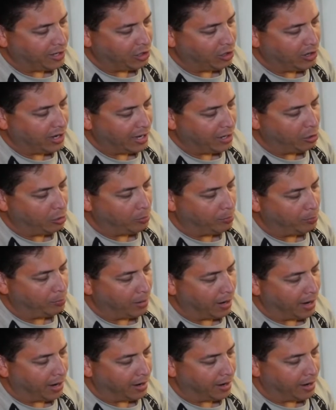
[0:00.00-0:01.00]
They look like little,
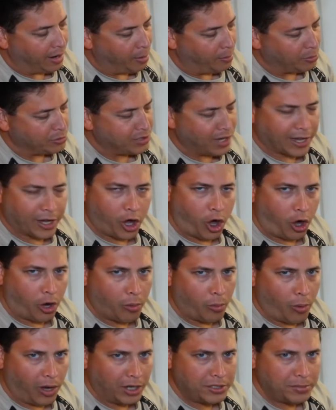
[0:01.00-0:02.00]
almost like
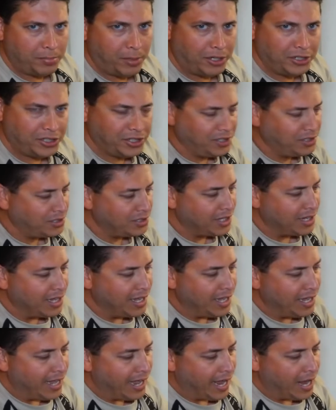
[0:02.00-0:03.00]
car wash brushes.
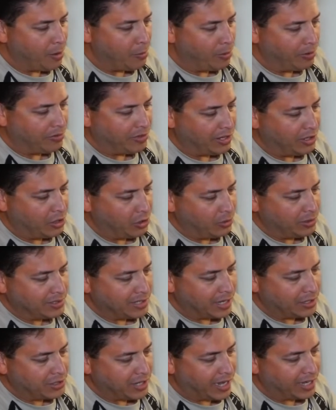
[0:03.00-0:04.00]
And what they do is,
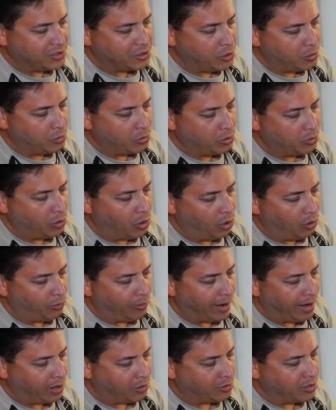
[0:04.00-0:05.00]
as you would roll
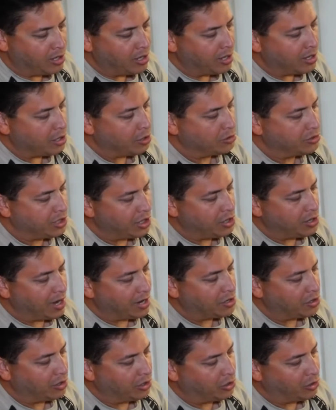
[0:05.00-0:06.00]
around, you see you
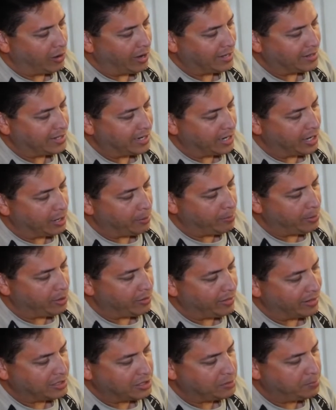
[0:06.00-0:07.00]
got your little antenna up
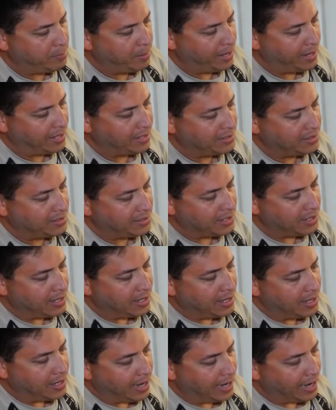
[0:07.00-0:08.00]
here that spins,
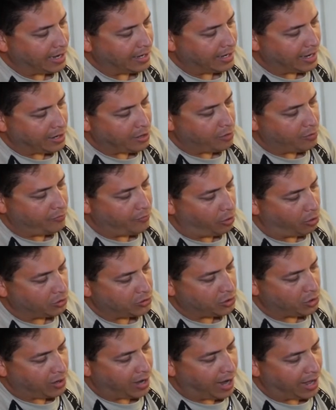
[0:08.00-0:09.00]
and then you've
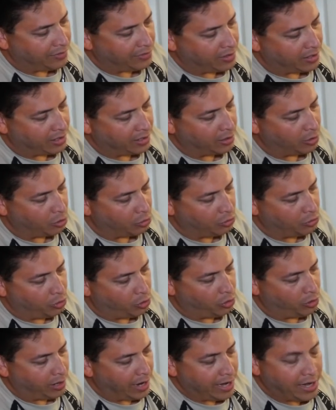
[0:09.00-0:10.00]
also got the little
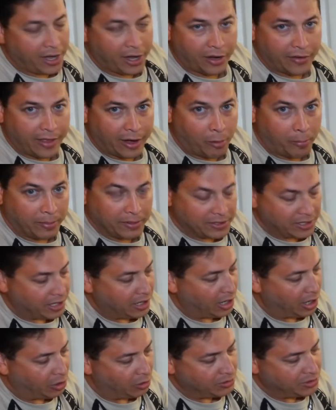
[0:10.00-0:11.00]
door right here that opens
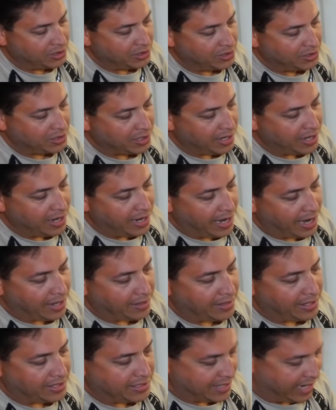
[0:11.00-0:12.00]
and closes.
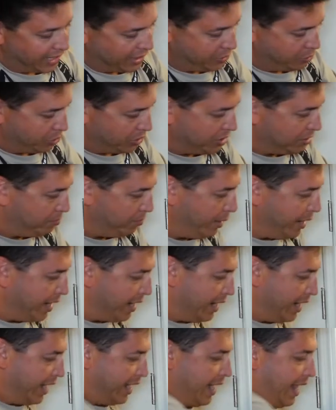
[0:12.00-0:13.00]
And these guys would
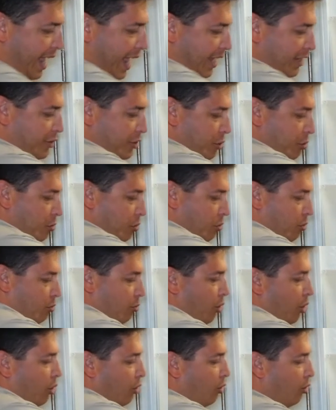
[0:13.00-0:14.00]
spin, and as you would
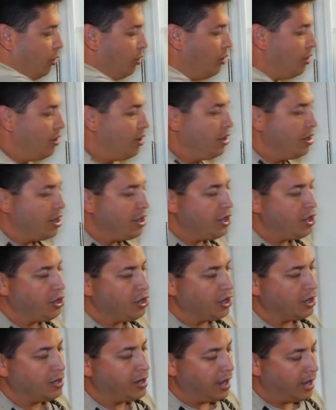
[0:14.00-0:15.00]
roll, you
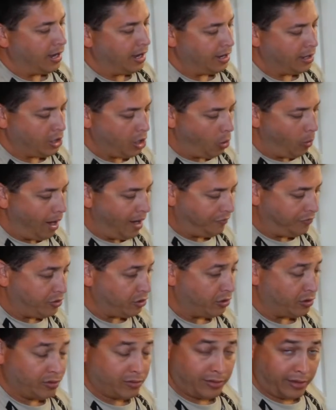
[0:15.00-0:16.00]
could go
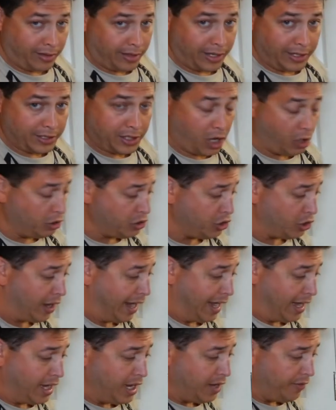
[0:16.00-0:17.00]
after this ghost
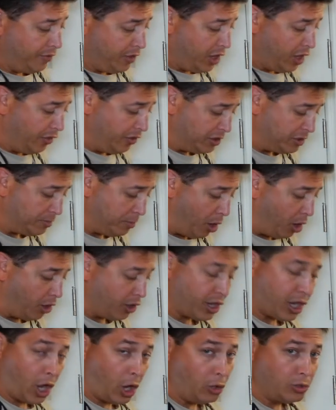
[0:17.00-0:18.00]
or any of the other
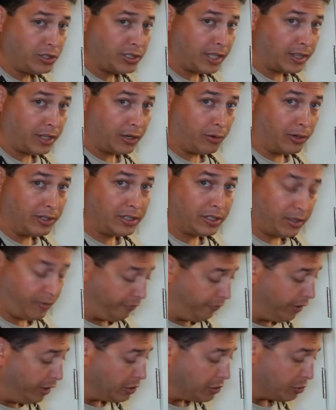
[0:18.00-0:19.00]
smaller ghosts that the rest of the
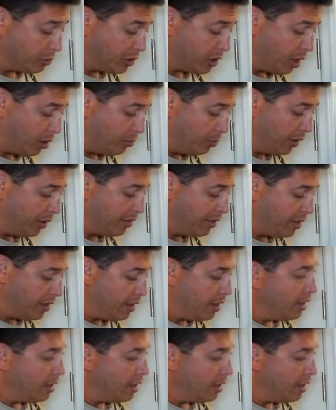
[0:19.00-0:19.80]
figures would come with.